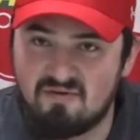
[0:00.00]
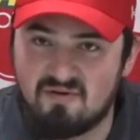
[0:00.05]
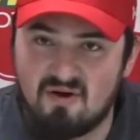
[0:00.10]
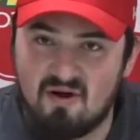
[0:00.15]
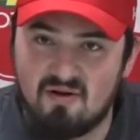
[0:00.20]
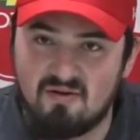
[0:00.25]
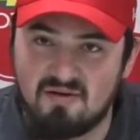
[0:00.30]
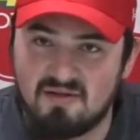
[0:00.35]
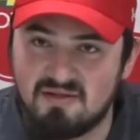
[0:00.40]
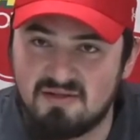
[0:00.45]

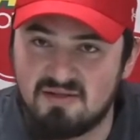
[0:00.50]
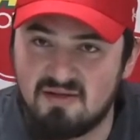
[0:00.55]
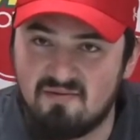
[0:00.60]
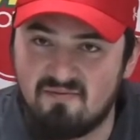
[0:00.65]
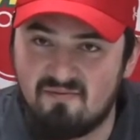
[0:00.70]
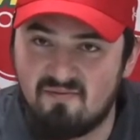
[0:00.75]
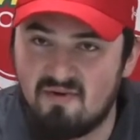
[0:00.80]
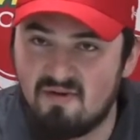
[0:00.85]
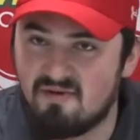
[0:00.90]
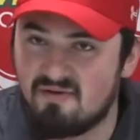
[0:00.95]
regardless
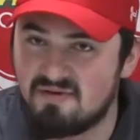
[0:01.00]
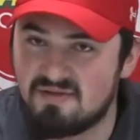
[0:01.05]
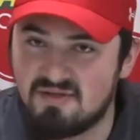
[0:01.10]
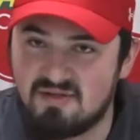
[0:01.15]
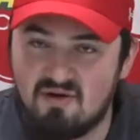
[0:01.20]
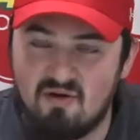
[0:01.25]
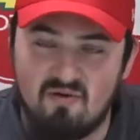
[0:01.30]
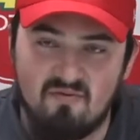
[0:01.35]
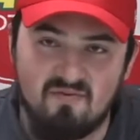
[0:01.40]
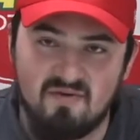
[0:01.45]
of whether it's a
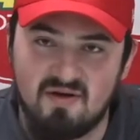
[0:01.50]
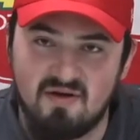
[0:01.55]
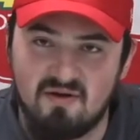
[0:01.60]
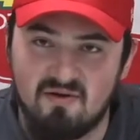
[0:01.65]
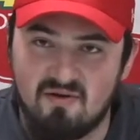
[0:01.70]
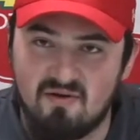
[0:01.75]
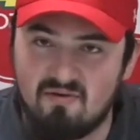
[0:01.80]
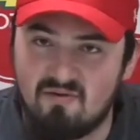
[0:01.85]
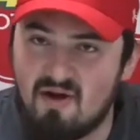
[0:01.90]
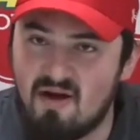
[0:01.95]
COVID
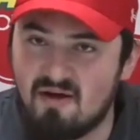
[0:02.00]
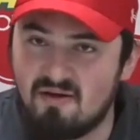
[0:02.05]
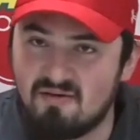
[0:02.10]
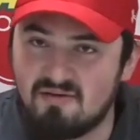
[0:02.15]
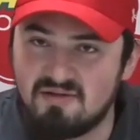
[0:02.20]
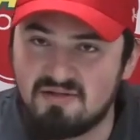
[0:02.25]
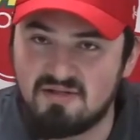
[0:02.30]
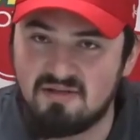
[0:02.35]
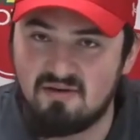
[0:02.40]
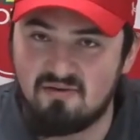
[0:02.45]
year
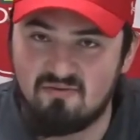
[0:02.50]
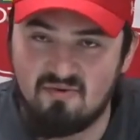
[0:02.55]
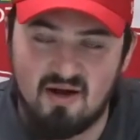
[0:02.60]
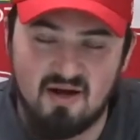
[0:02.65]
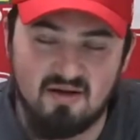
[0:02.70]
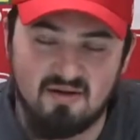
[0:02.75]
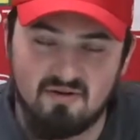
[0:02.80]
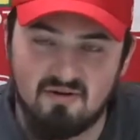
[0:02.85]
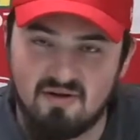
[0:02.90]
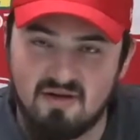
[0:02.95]
or
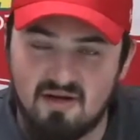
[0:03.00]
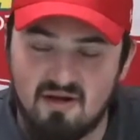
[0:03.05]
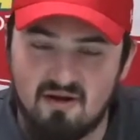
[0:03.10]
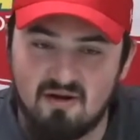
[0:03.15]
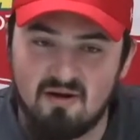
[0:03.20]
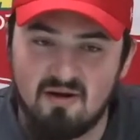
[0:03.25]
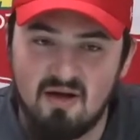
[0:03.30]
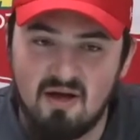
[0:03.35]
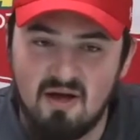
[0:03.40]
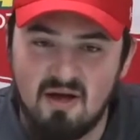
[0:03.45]
regular
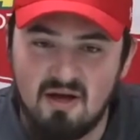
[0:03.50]
year.